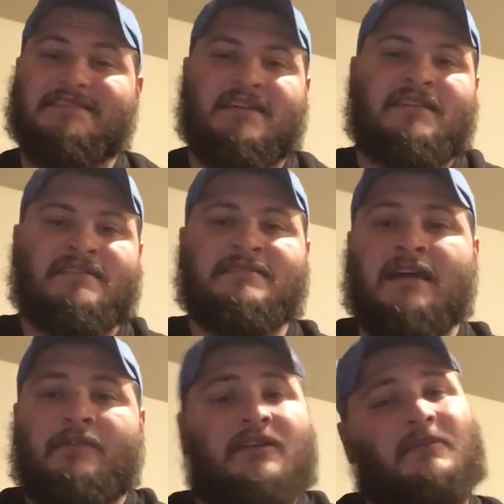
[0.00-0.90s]
I said, it's
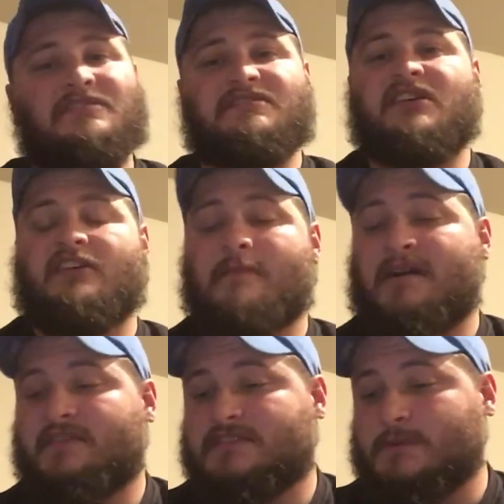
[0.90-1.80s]
not really much to talk
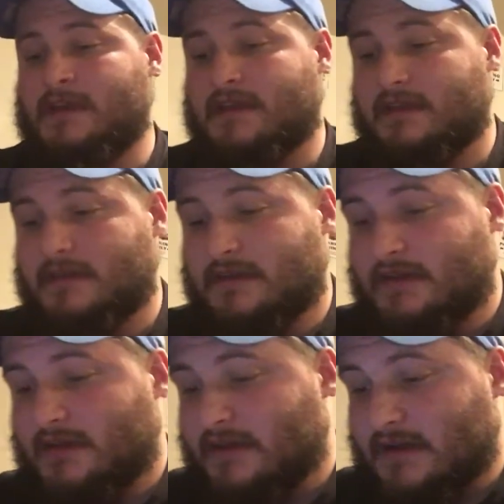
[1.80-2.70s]
about this week.
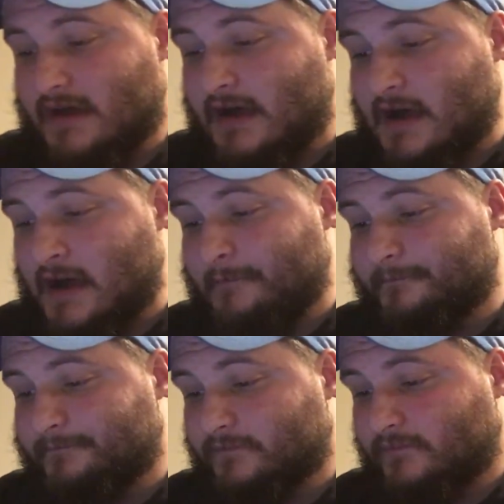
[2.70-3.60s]

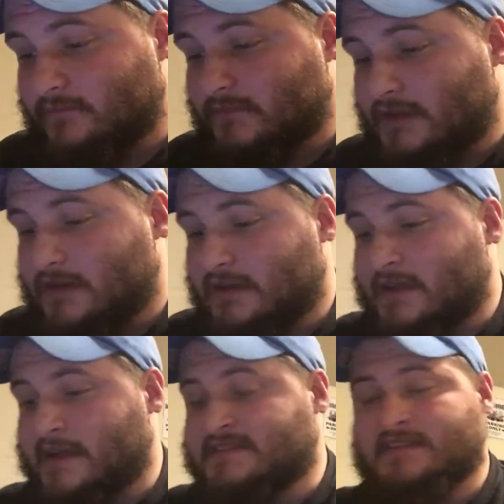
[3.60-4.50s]
Like
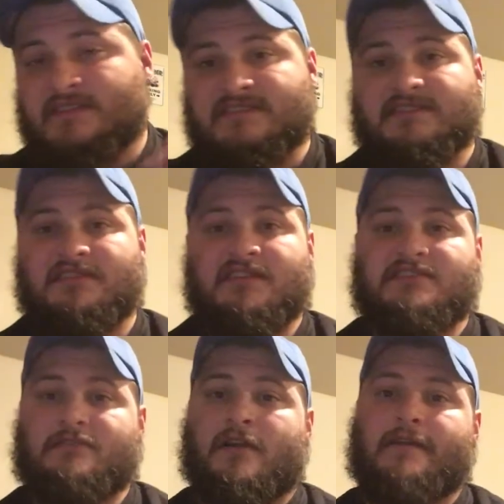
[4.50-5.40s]
I said, this is in
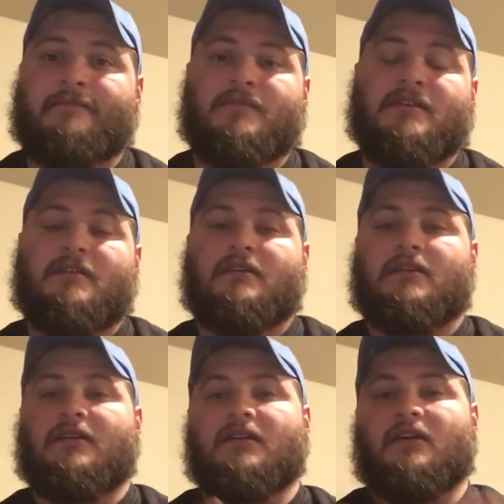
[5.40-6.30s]
Detroit.
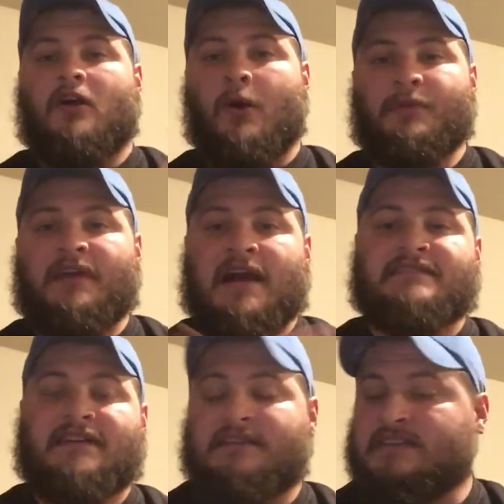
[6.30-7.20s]
Hope you
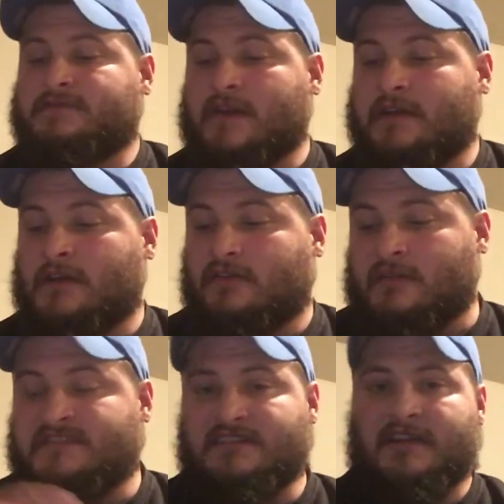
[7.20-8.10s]
guys like this video.
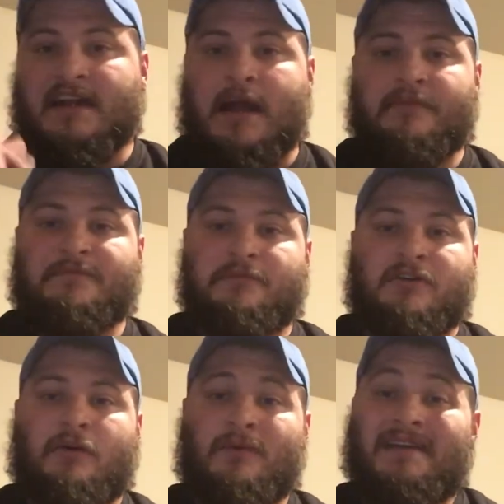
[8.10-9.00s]
Let me see your comments
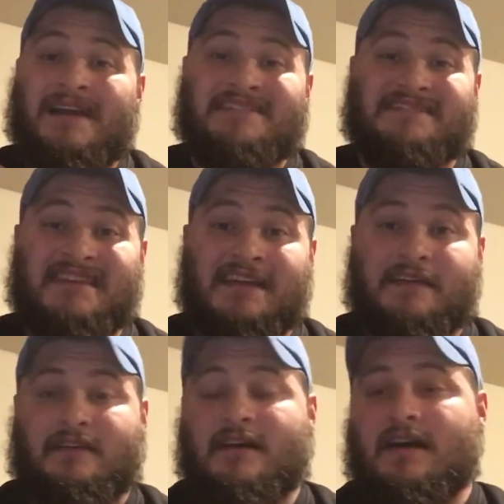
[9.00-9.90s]
below. What do you guys think?
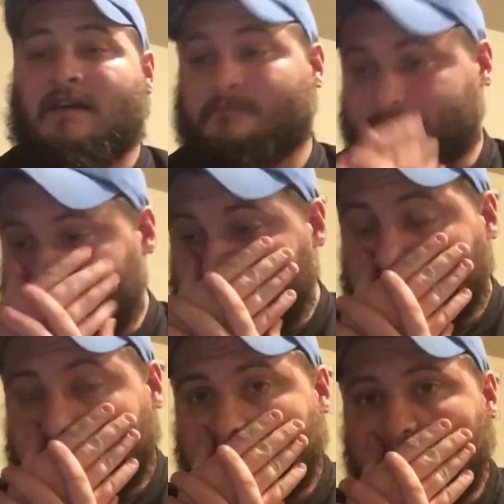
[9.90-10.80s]
On
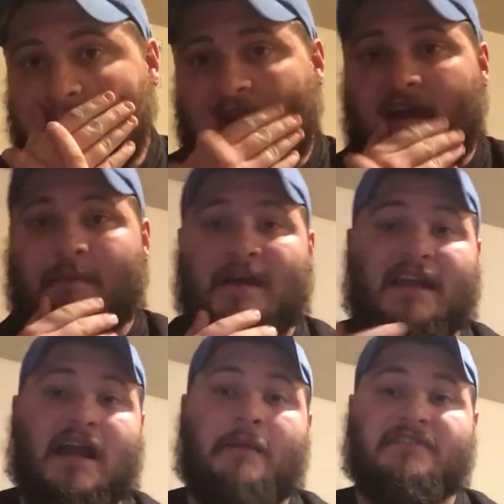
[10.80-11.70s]
my
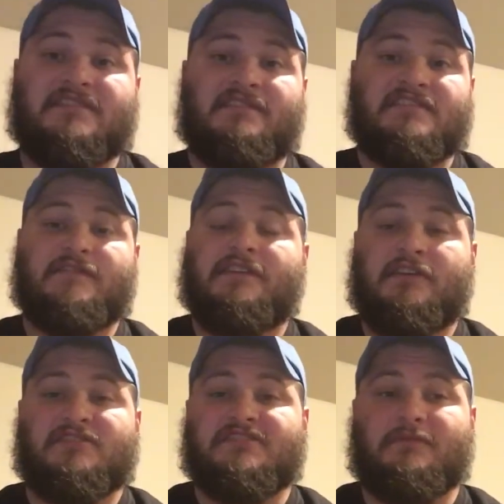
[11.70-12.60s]
comments on this
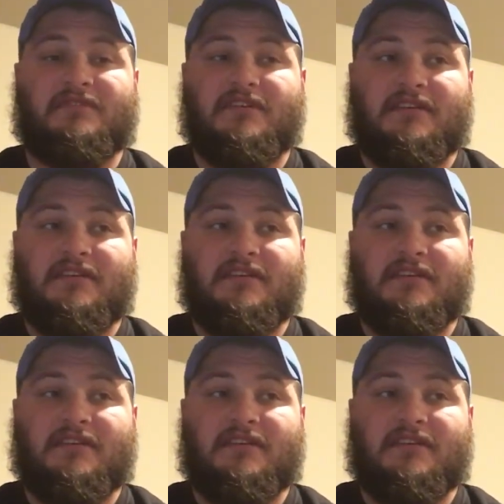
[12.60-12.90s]
video, should